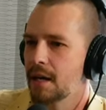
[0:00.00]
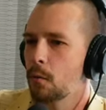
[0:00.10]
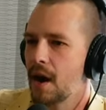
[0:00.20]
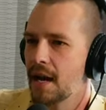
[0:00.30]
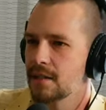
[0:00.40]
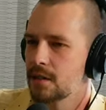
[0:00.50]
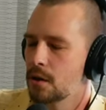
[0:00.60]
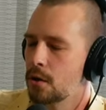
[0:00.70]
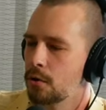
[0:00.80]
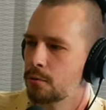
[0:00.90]
like, why is the
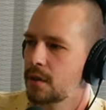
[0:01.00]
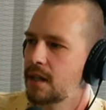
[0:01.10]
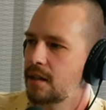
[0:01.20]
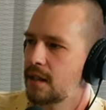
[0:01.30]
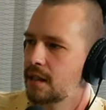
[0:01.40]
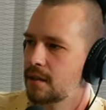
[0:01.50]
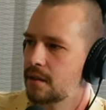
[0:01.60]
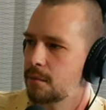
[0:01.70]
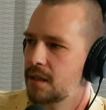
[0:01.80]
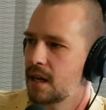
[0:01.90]
goal really
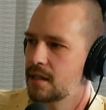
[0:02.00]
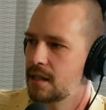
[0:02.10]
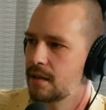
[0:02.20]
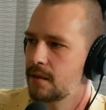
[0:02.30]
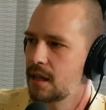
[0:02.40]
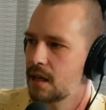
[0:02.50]
to be on T V